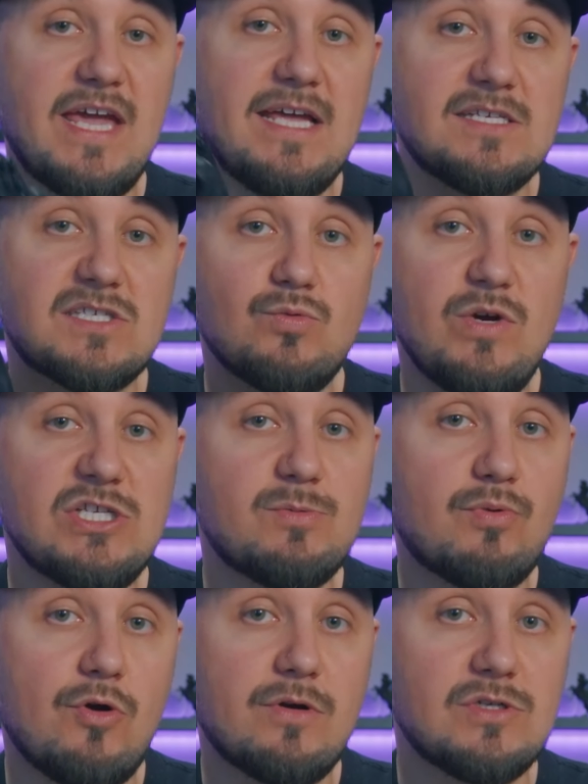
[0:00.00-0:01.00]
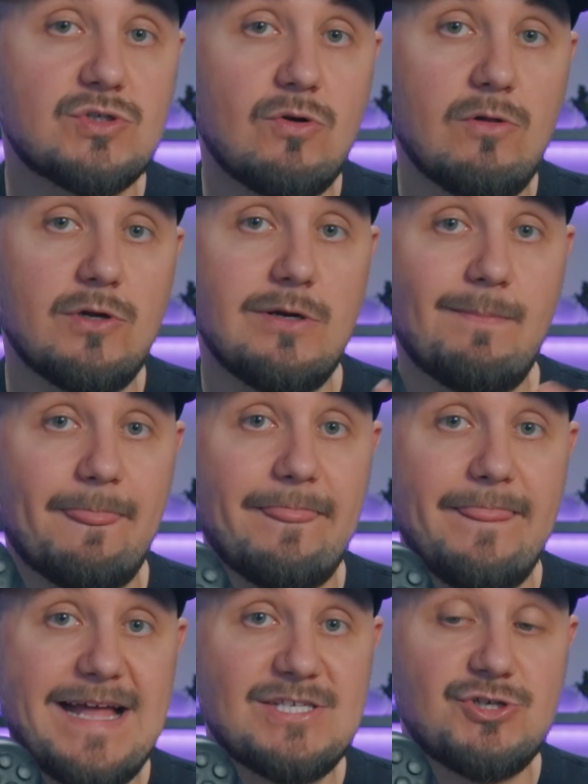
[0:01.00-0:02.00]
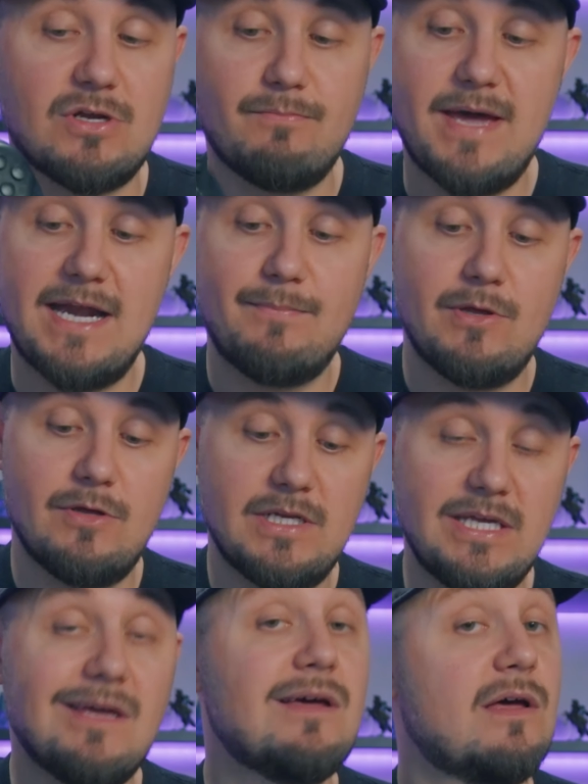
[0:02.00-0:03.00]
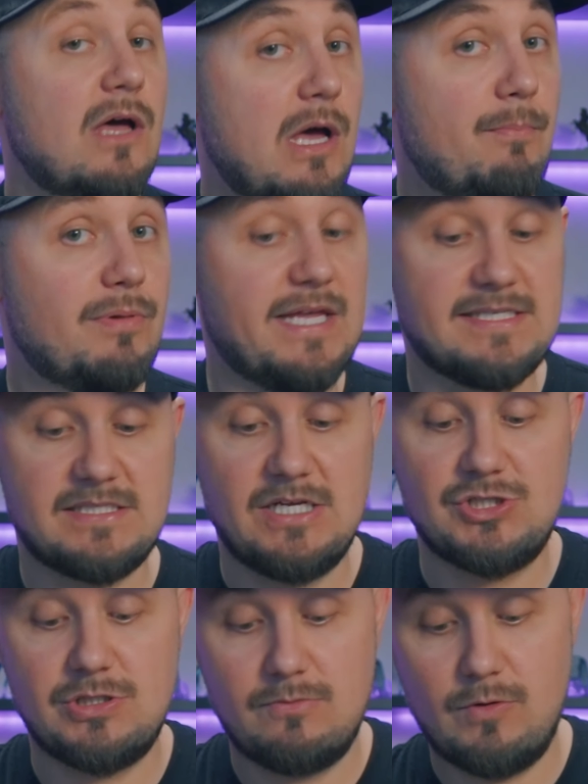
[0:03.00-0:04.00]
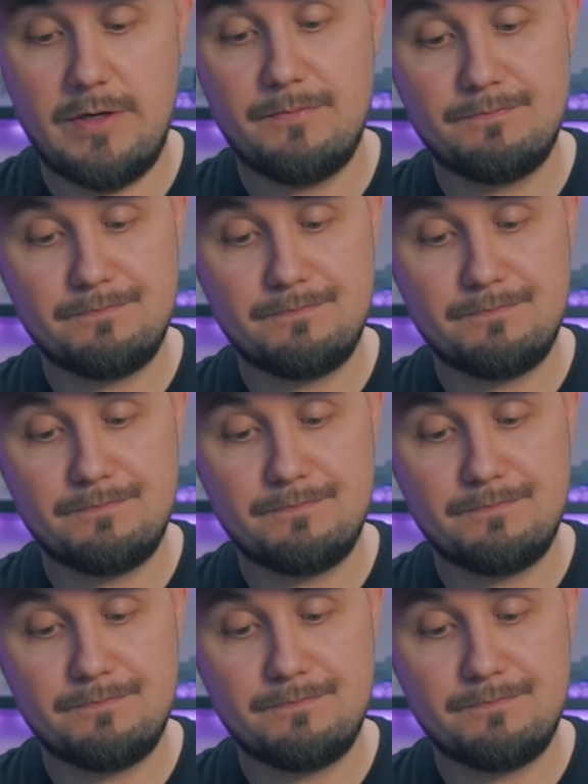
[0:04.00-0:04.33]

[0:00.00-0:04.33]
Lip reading: a Switch Pro Controller, that's your compatibility, a PlayStation one.